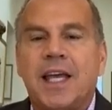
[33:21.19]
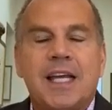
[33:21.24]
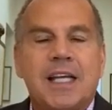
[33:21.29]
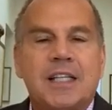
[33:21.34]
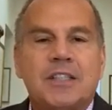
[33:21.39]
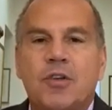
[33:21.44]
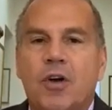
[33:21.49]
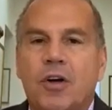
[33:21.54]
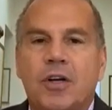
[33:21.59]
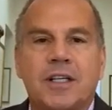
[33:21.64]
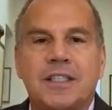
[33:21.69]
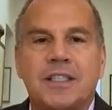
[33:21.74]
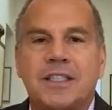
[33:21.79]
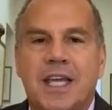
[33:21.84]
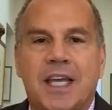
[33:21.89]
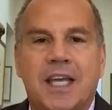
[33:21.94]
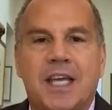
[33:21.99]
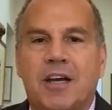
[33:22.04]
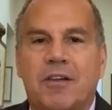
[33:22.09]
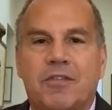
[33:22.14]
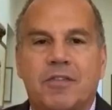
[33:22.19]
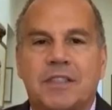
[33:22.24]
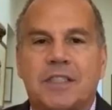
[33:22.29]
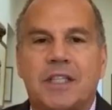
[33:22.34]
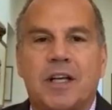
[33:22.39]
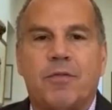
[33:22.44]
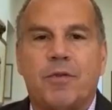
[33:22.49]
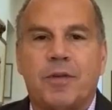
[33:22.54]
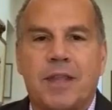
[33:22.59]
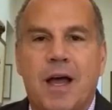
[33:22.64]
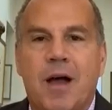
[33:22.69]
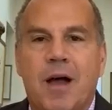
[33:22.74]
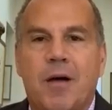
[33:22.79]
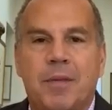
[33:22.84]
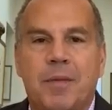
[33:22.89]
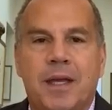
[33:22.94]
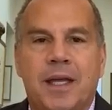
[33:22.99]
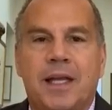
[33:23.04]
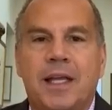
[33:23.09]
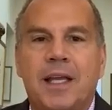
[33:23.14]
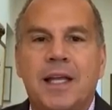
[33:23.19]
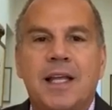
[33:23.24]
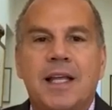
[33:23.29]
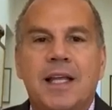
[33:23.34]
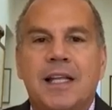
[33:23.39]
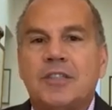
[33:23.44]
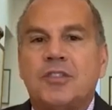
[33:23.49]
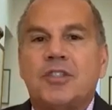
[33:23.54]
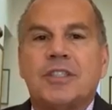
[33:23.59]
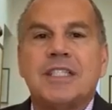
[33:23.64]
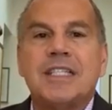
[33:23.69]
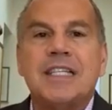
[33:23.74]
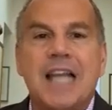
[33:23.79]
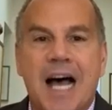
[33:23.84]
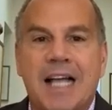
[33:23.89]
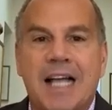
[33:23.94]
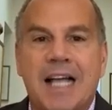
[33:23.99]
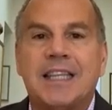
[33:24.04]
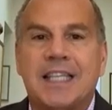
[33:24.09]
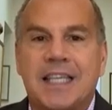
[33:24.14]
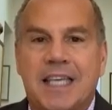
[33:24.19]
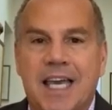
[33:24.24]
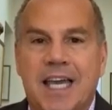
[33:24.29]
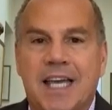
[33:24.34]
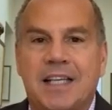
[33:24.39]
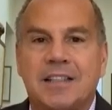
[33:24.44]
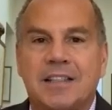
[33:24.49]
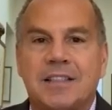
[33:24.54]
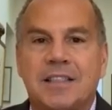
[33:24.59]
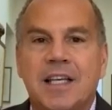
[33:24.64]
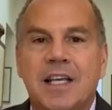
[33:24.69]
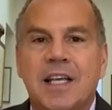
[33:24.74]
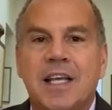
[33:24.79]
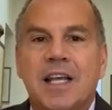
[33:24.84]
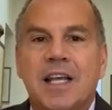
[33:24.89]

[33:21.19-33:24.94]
it's all going to take care of itself without me. It's just not the case.